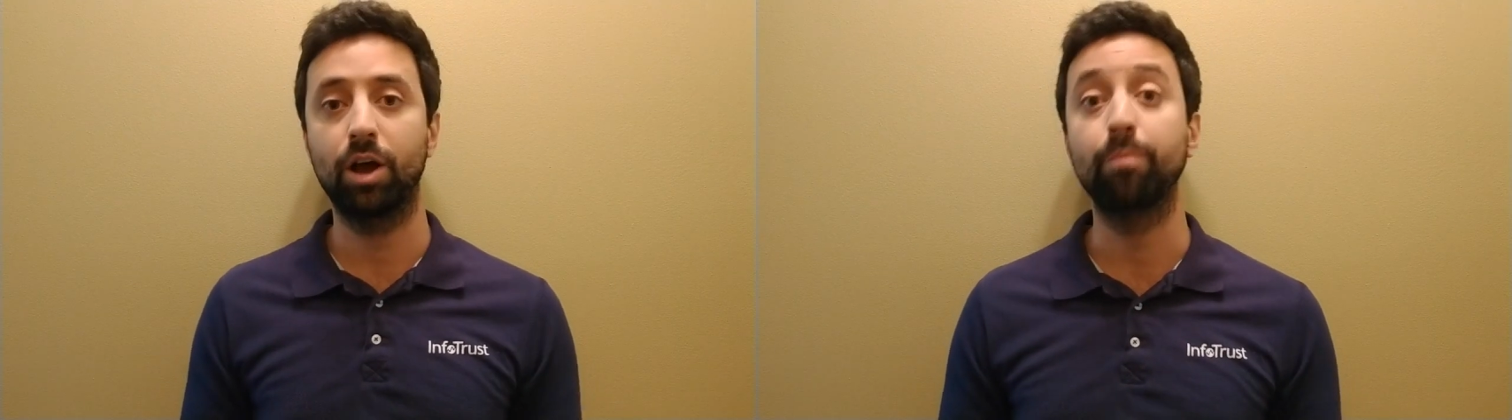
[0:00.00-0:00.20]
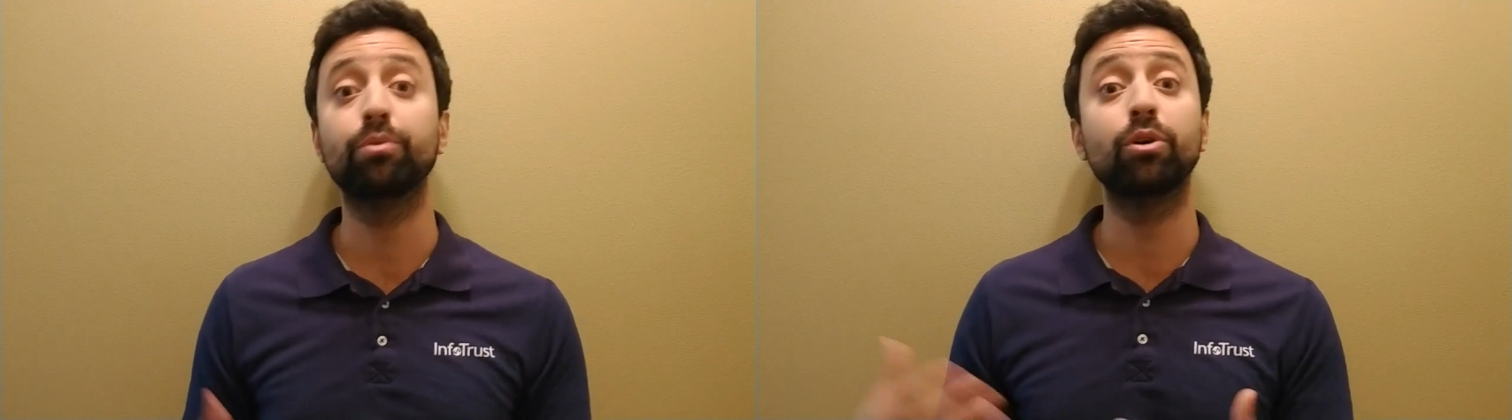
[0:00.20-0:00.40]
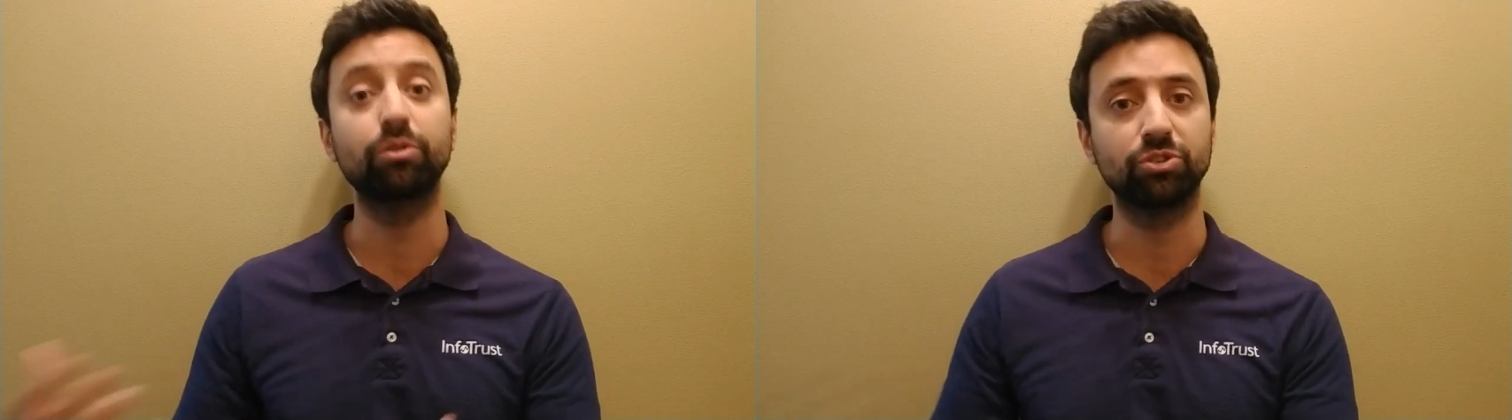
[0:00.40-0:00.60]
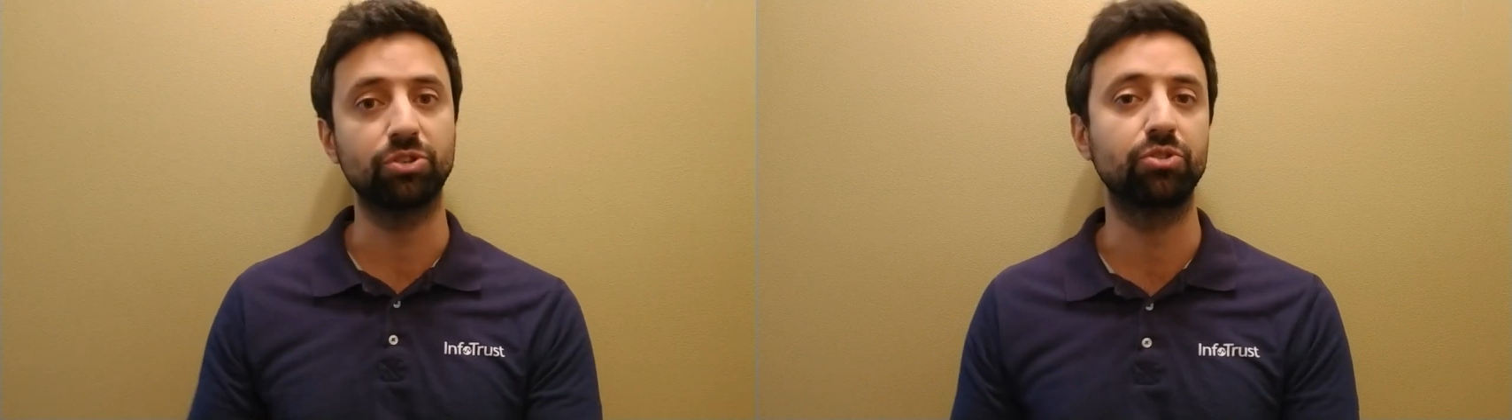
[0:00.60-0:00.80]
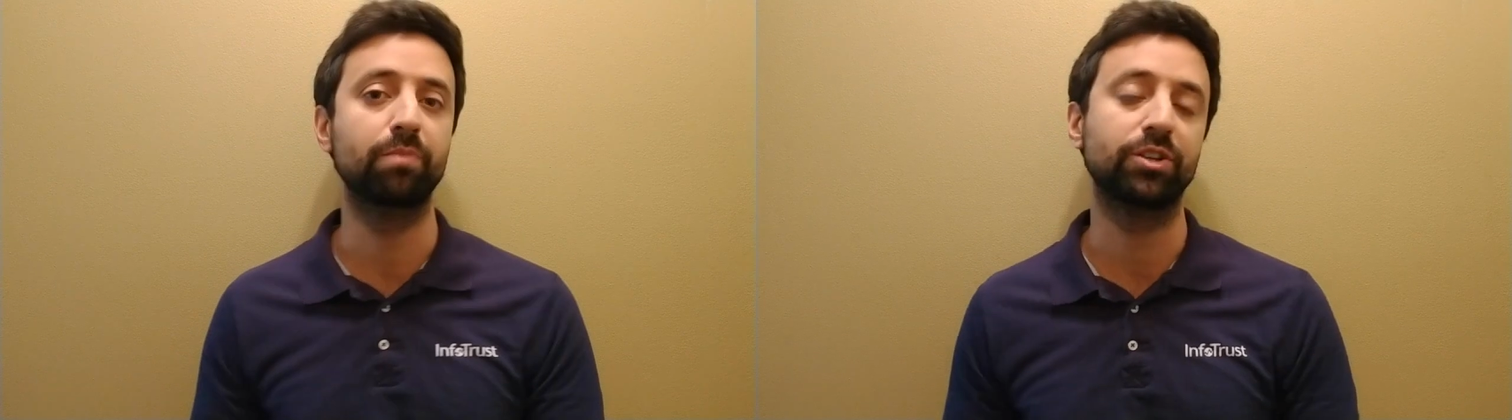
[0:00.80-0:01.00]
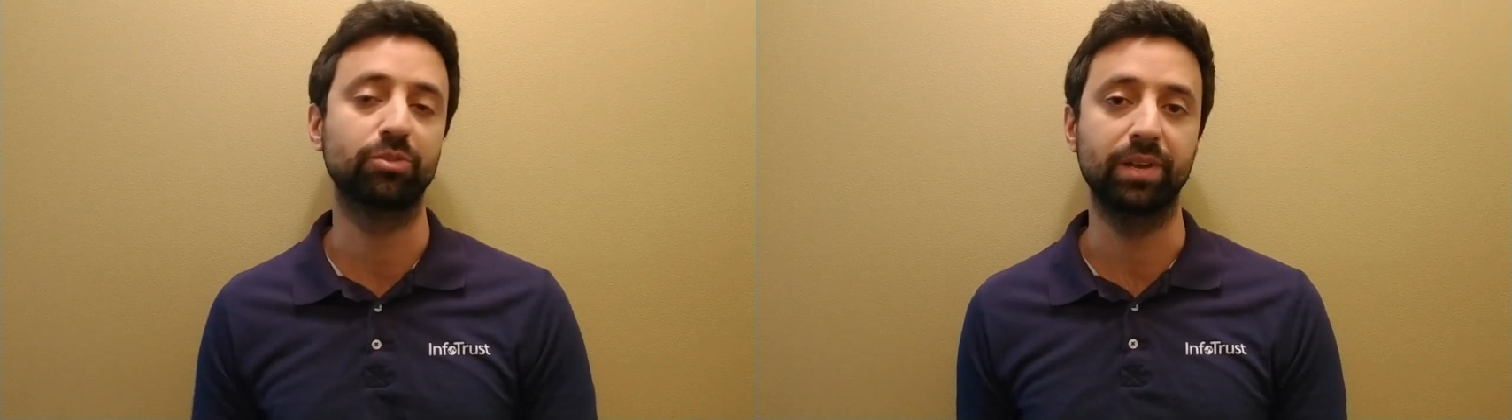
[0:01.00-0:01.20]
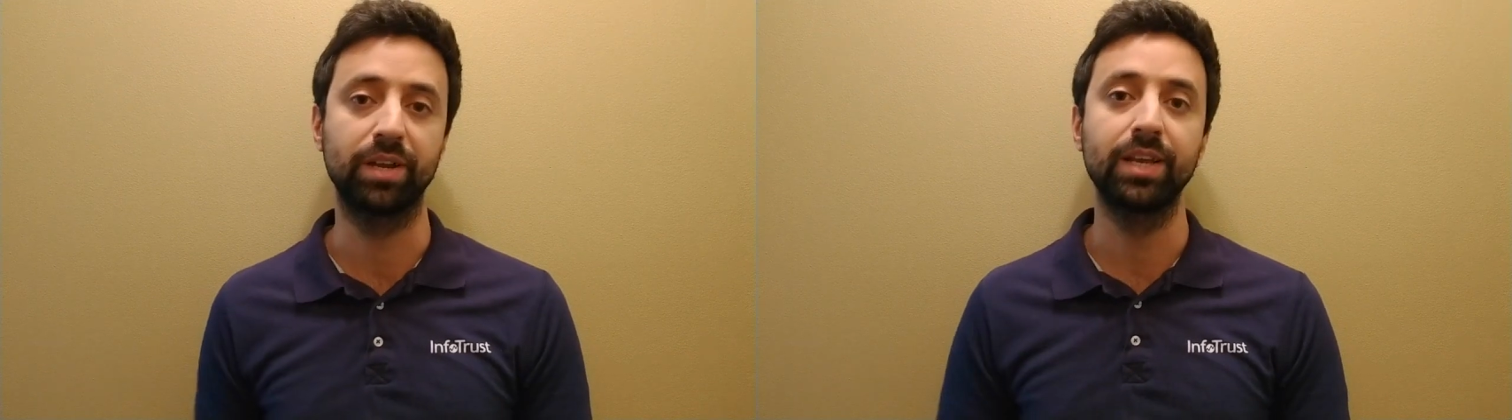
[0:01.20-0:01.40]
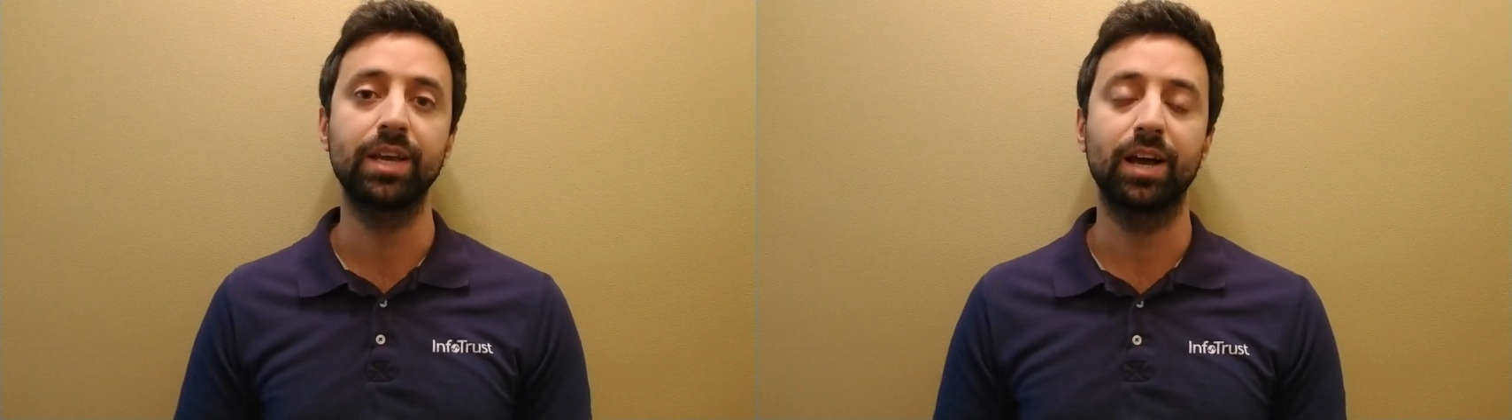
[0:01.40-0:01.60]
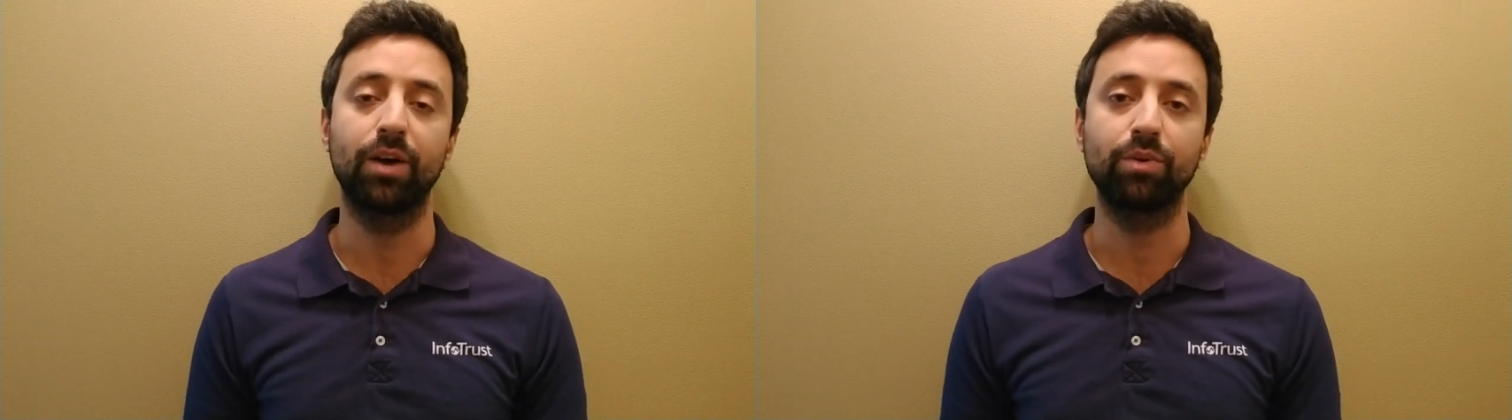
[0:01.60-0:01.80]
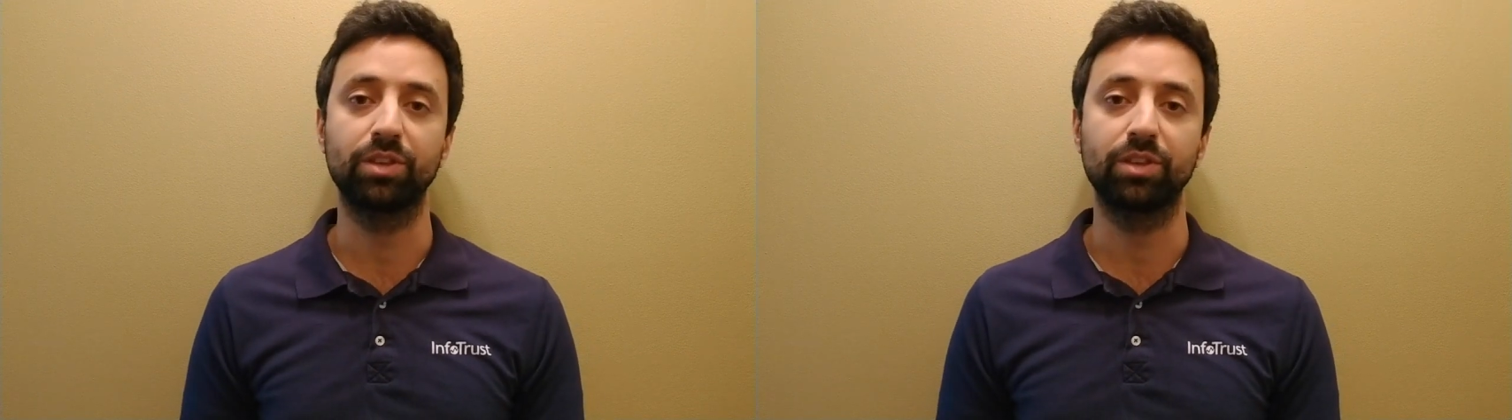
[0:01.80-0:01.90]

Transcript: approach to measurement uh,